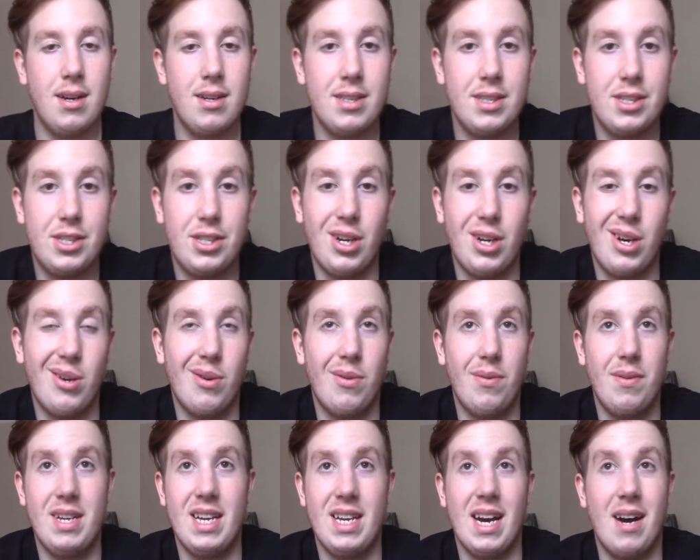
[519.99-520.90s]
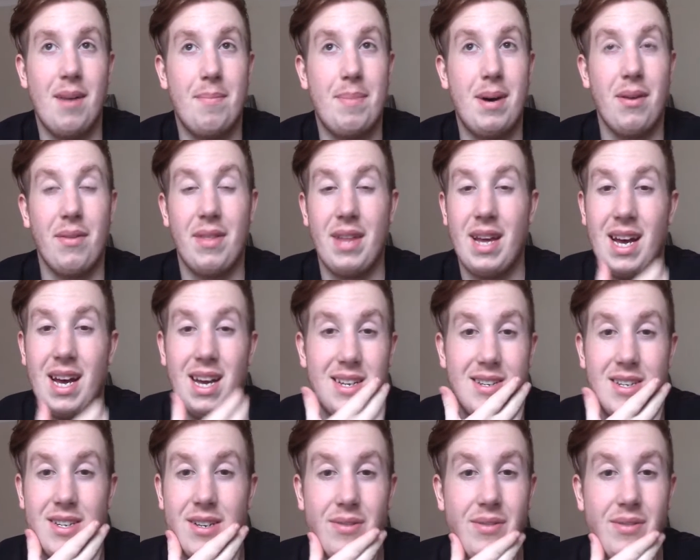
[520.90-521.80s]
So yeah, about that,
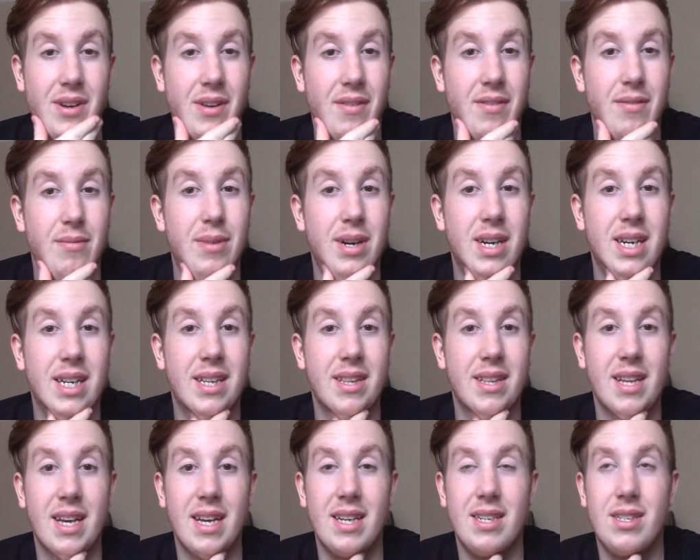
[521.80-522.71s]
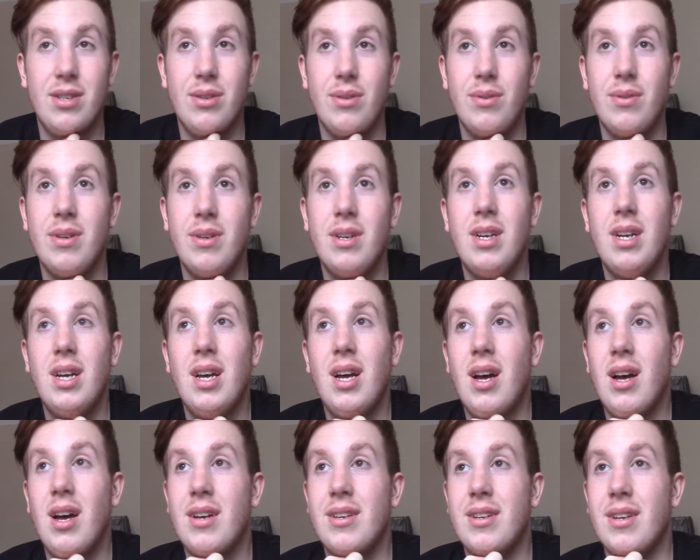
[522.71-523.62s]
you know, nothing really there to,
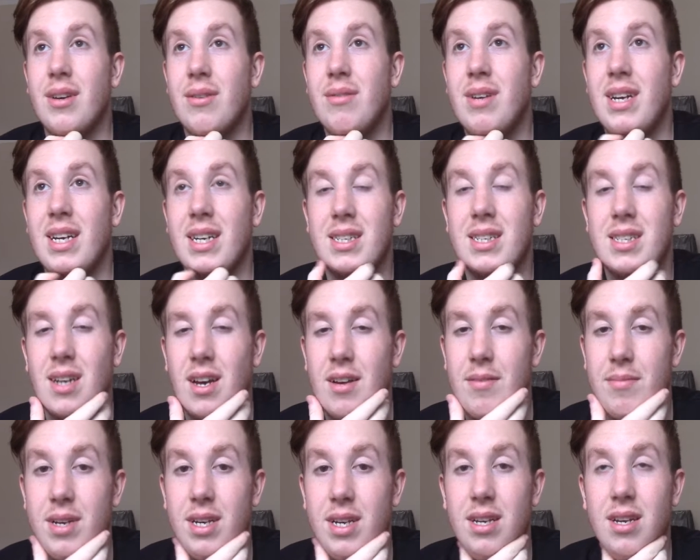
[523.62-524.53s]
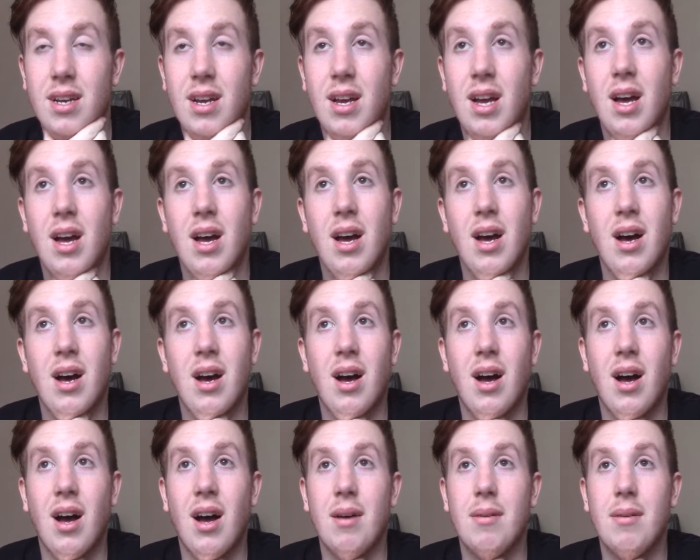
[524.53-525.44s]
you know, excite me.
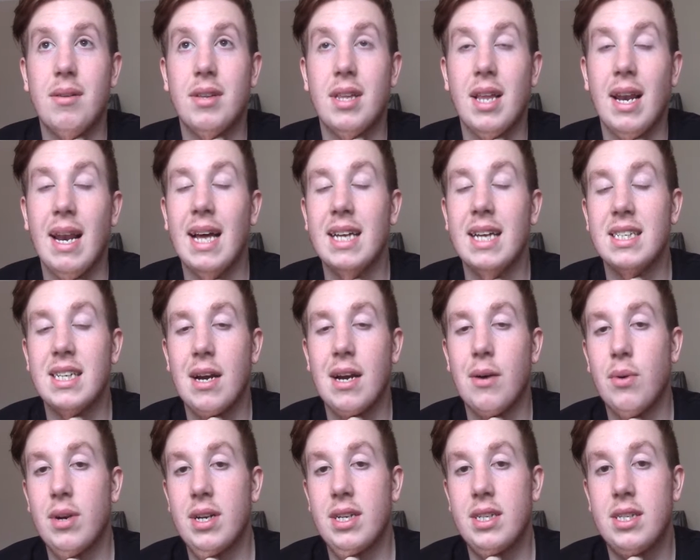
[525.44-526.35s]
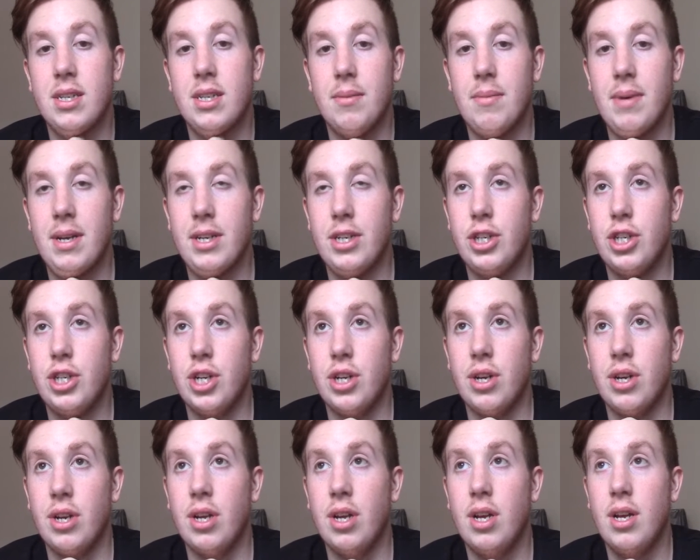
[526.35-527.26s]
The last thing I wanted to
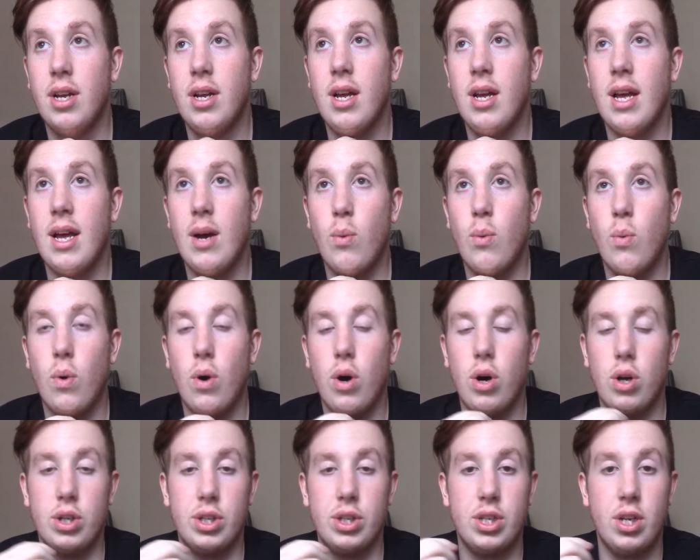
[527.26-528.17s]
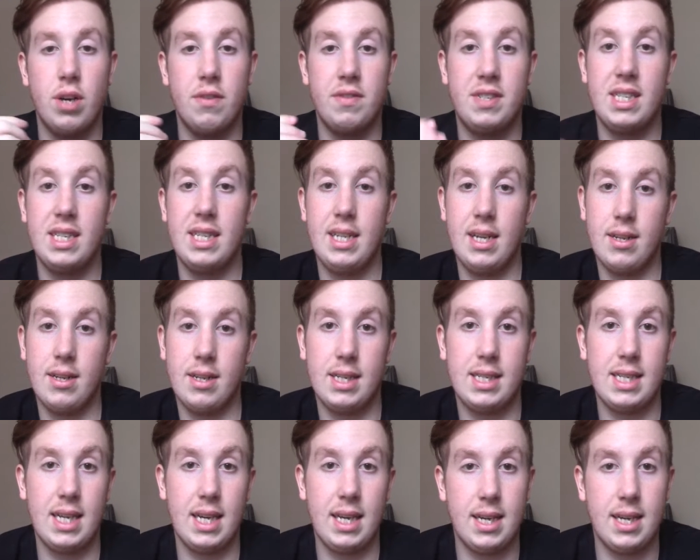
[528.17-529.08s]
mention was obviously The
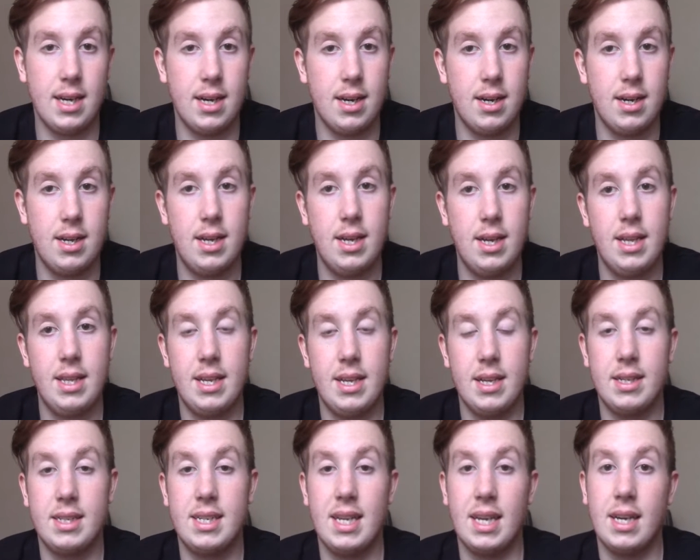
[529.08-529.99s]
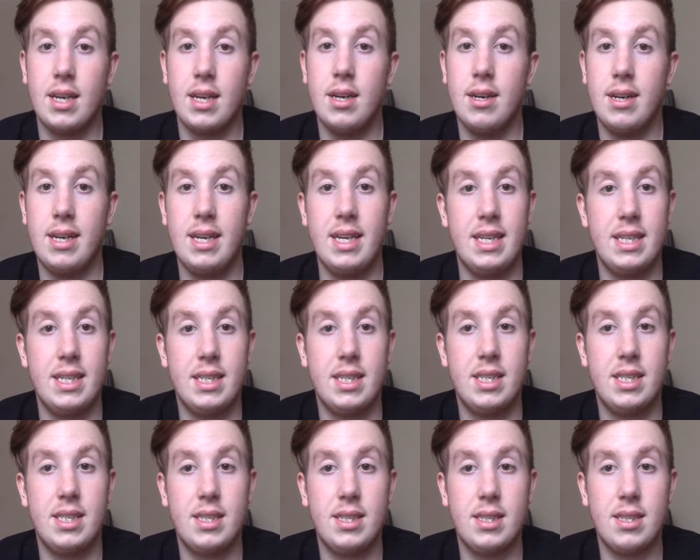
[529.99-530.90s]
Undertaker. The Undertaker
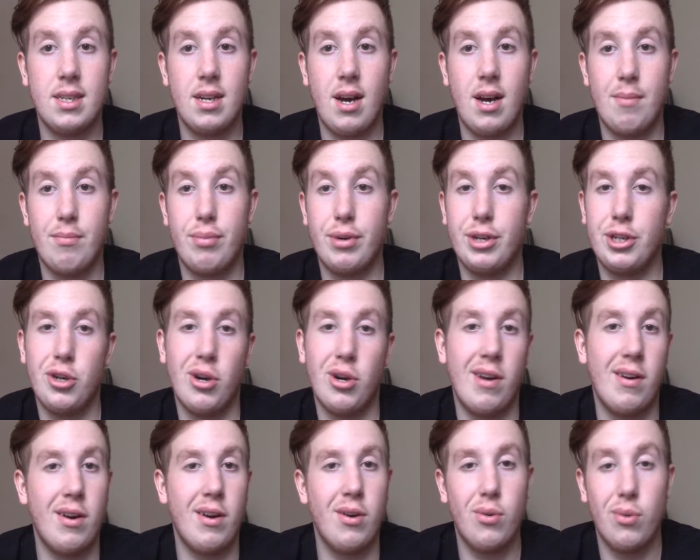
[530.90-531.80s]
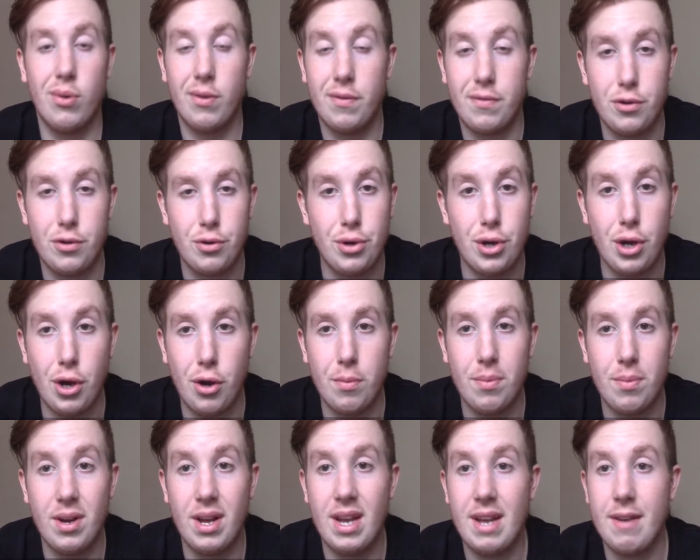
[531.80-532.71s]
is, I'm pretty sure all of you know,
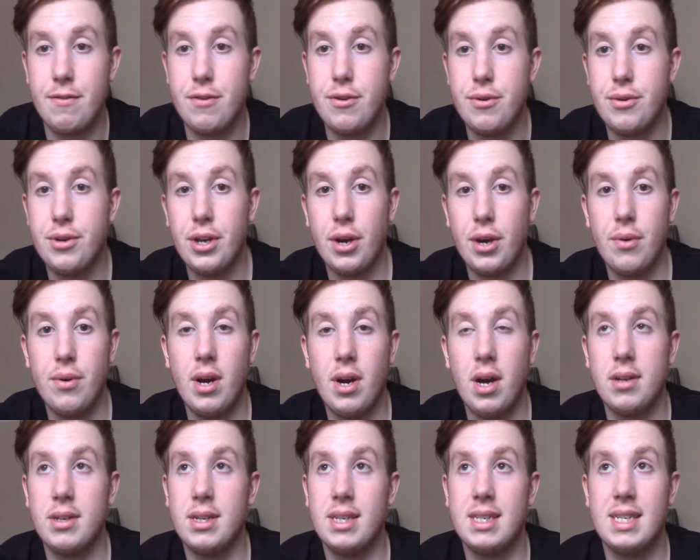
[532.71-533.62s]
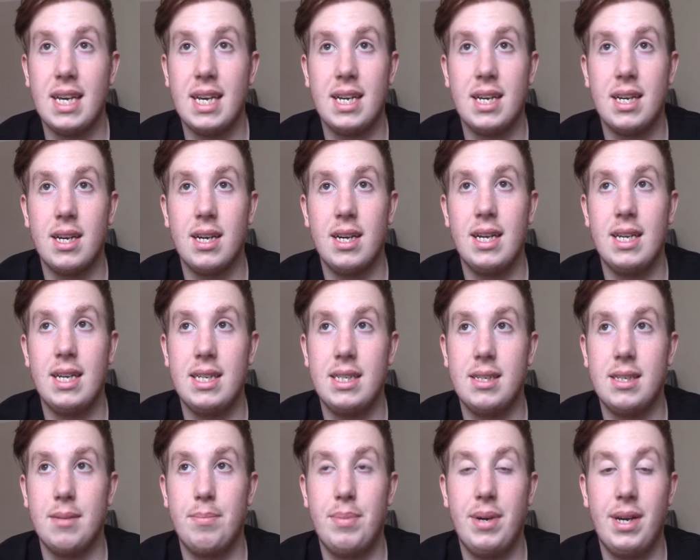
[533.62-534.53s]
but if you don't, Undertaker
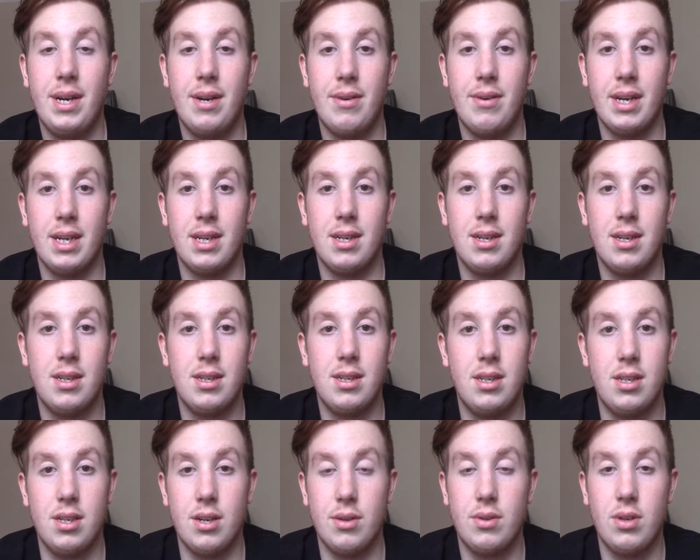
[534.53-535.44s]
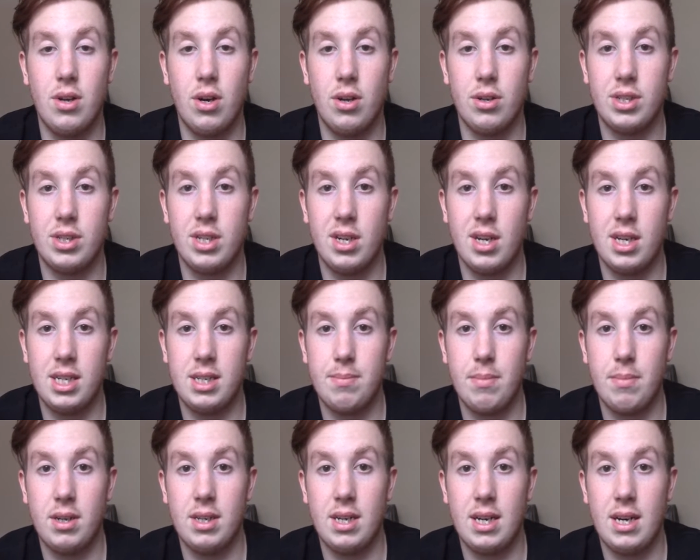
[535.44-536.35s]
is appearing, you know, on tonight's
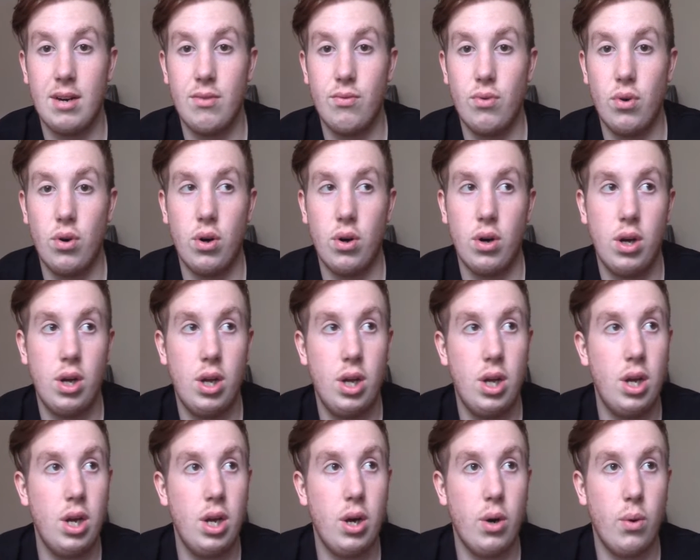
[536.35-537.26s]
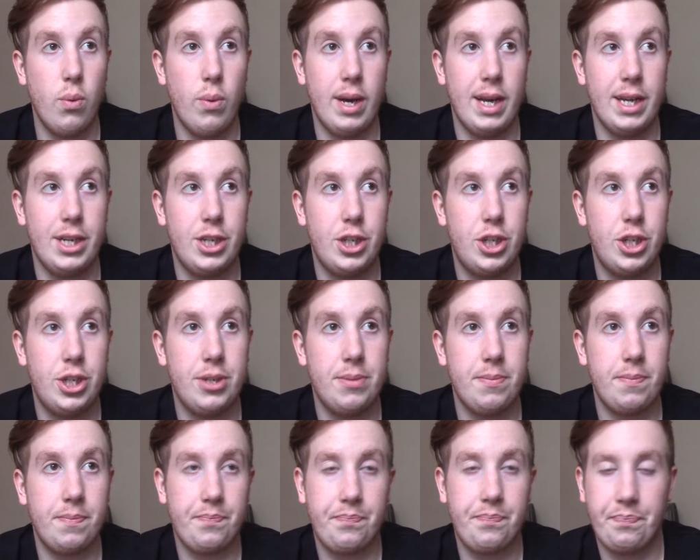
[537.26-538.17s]
Monday Night Raw, which
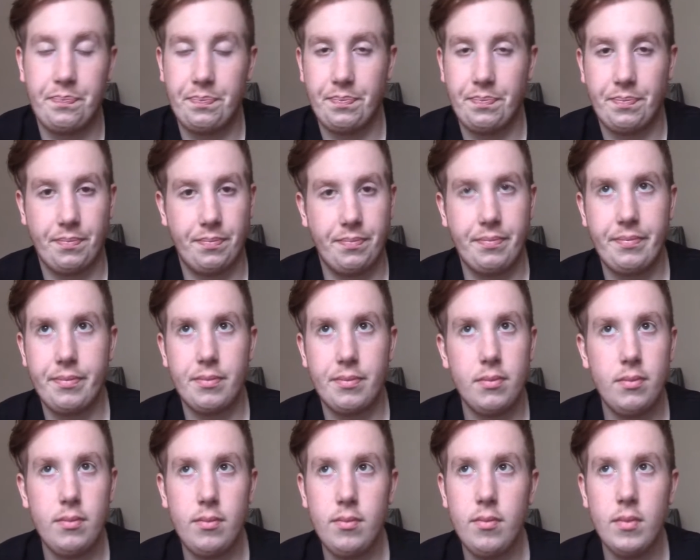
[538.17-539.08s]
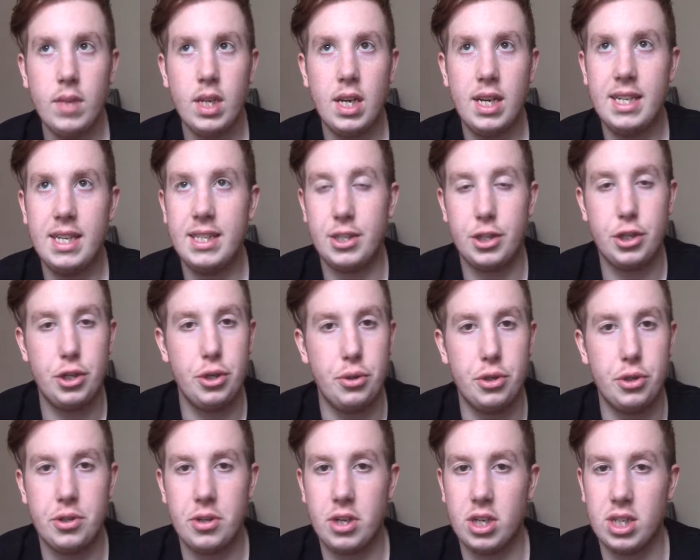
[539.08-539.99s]
is
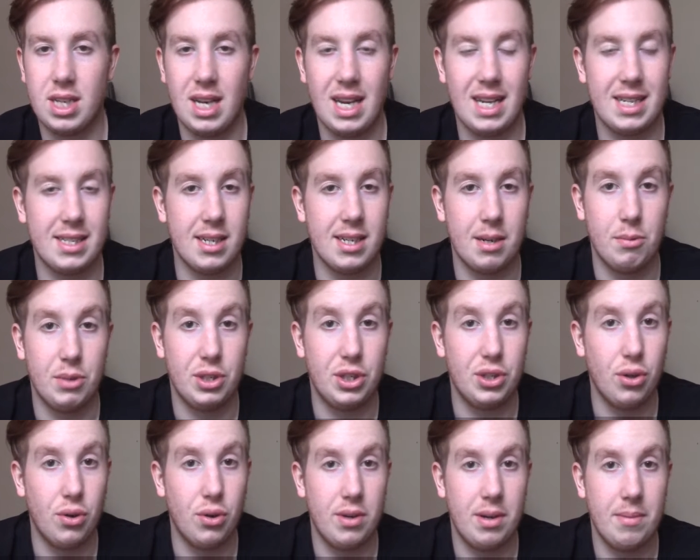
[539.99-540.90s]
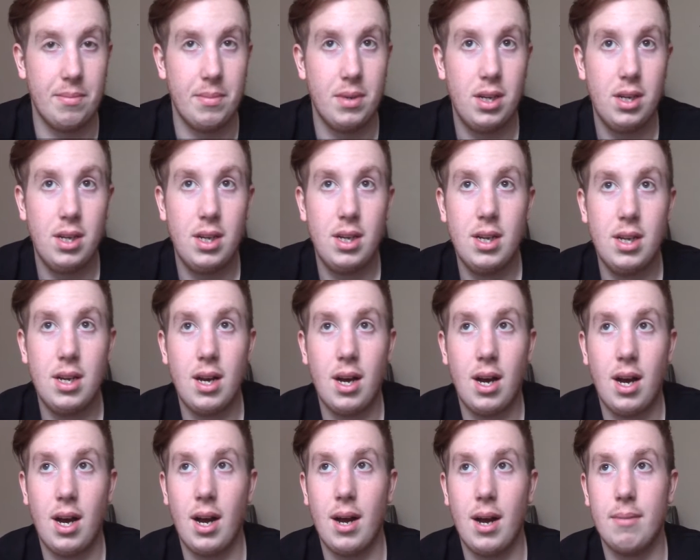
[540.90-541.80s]
huge, because the last time we saw him,
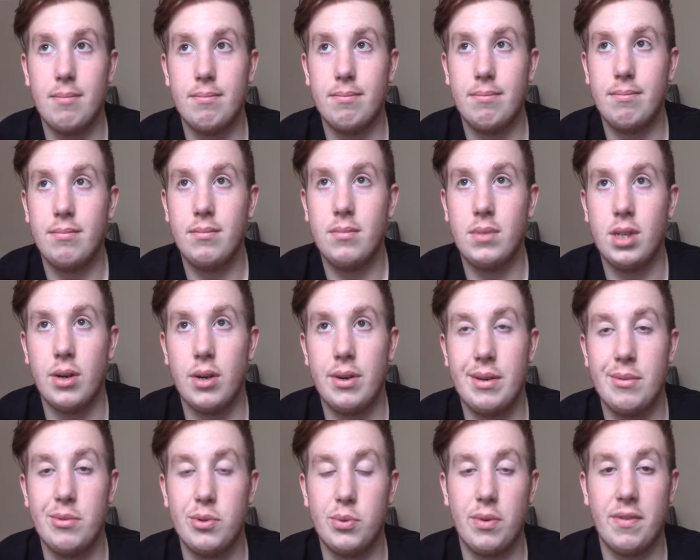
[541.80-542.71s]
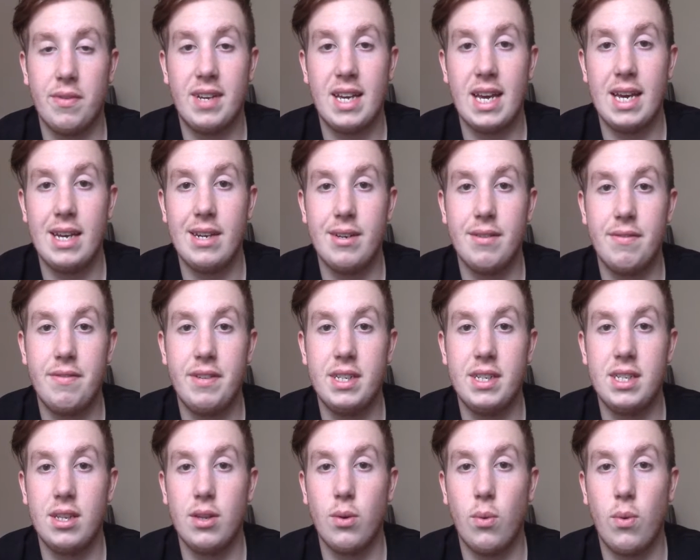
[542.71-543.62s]
you know, he was with Kane
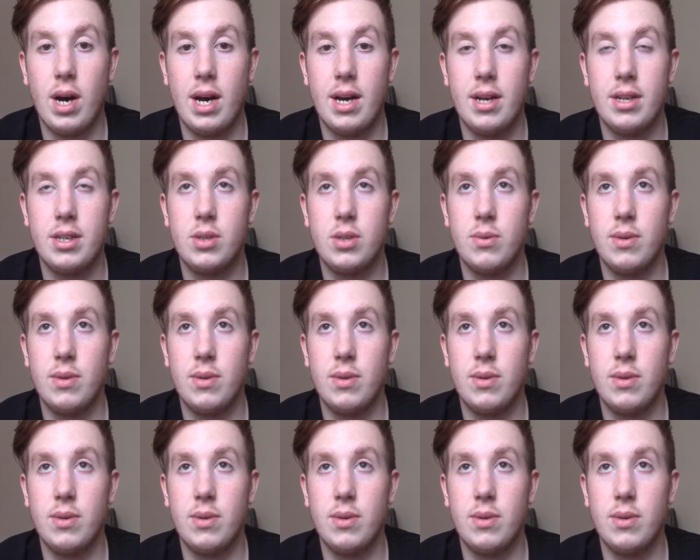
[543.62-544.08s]
defeating the Wyatts,